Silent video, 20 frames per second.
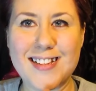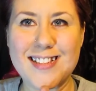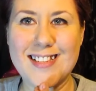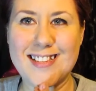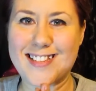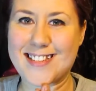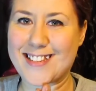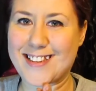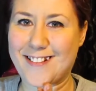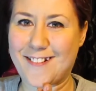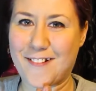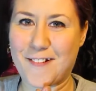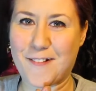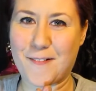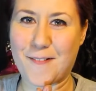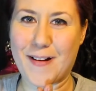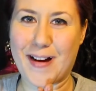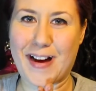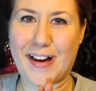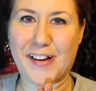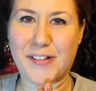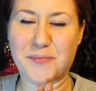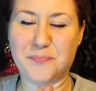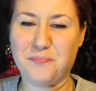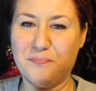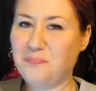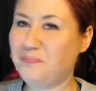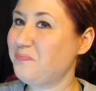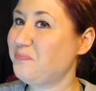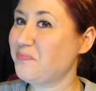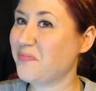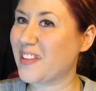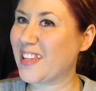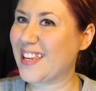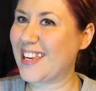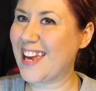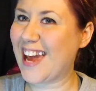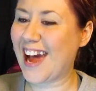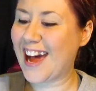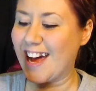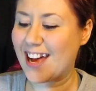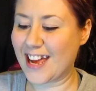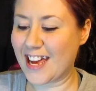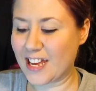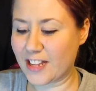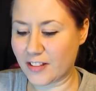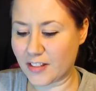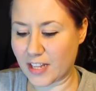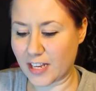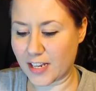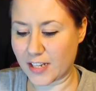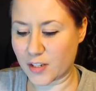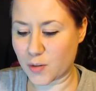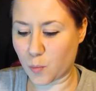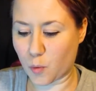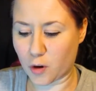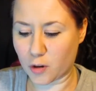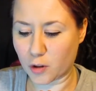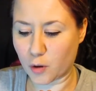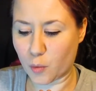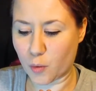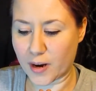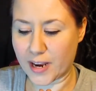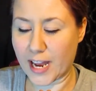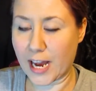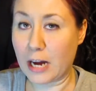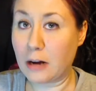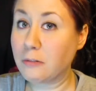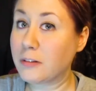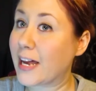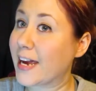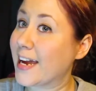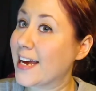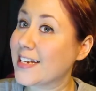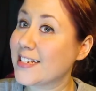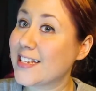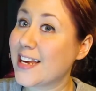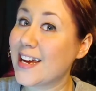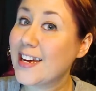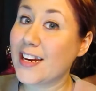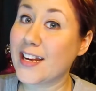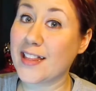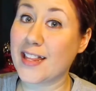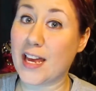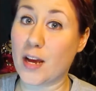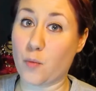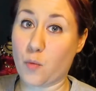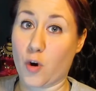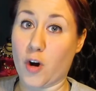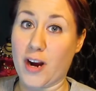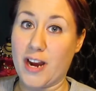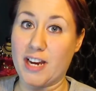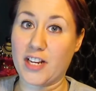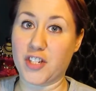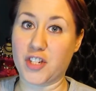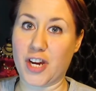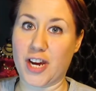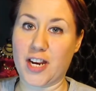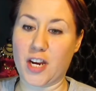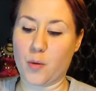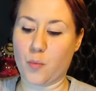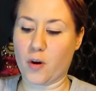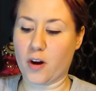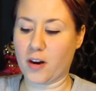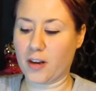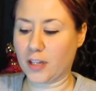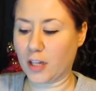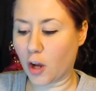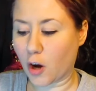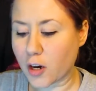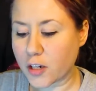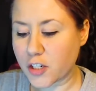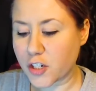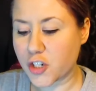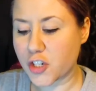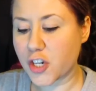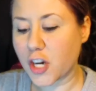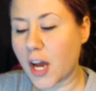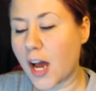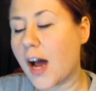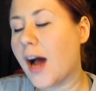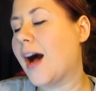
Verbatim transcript: So um, yeah, these were L'Oreal. Like I said, they were a January launch.